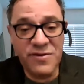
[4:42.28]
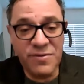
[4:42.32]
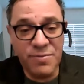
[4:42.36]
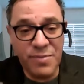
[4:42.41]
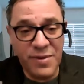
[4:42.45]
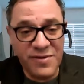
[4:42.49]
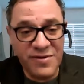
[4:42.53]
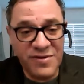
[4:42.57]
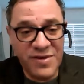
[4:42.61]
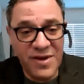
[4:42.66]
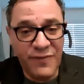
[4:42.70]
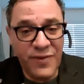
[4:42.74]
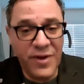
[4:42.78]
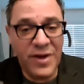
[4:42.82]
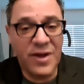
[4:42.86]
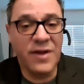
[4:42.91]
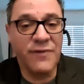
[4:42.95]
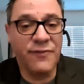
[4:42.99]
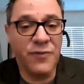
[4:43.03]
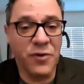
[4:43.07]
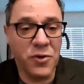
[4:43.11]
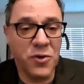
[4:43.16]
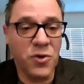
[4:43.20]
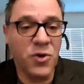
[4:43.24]

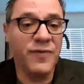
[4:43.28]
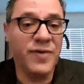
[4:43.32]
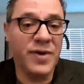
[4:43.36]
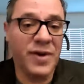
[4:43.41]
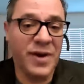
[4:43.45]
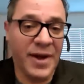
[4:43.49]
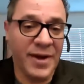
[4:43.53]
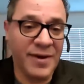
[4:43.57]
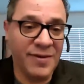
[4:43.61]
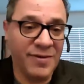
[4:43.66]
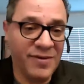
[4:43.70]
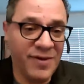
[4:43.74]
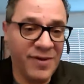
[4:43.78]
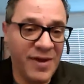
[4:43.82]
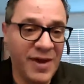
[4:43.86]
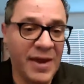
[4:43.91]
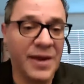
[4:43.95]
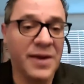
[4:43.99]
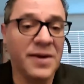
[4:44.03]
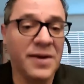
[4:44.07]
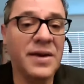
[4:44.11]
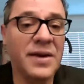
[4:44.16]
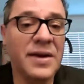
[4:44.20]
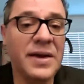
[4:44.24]
Specifically for
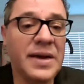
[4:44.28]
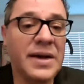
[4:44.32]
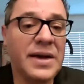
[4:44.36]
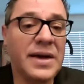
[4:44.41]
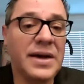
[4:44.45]
COVID-19,